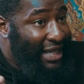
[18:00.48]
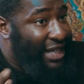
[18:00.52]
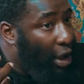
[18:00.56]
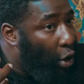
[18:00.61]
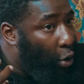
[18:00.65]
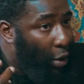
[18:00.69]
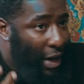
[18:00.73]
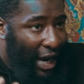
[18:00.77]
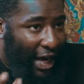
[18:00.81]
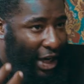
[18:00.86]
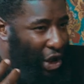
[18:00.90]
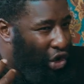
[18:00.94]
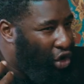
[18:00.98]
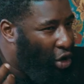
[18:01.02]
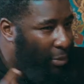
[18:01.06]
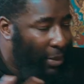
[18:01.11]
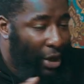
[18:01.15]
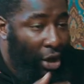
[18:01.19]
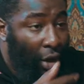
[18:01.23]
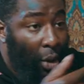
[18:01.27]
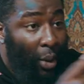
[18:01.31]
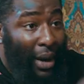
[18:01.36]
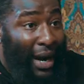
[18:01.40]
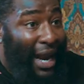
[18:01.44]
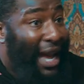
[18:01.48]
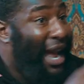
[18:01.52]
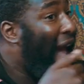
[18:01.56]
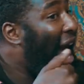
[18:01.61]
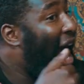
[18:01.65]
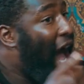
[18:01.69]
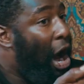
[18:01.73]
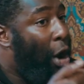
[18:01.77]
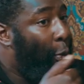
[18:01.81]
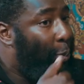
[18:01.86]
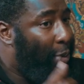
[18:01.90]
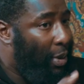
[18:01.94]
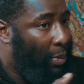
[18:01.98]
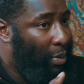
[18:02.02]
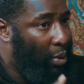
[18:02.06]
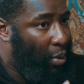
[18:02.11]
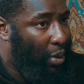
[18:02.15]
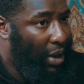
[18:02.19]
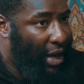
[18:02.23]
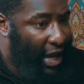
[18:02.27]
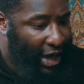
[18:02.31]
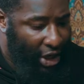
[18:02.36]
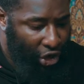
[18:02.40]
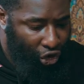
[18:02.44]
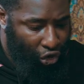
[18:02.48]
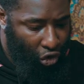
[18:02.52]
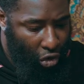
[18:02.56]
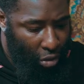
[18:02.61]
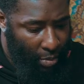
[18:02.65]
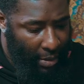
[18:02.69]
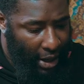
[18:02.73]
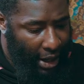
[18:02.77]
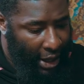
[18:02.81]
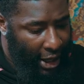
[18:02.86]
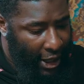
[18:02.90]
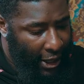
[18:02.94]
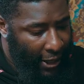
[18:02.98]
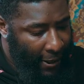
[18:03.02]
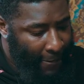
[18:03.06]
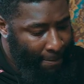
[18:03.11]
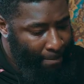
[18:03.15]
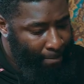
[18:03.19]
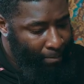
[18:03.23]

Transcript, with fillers: deal with that trauma. No one ain't helping me with that trauma.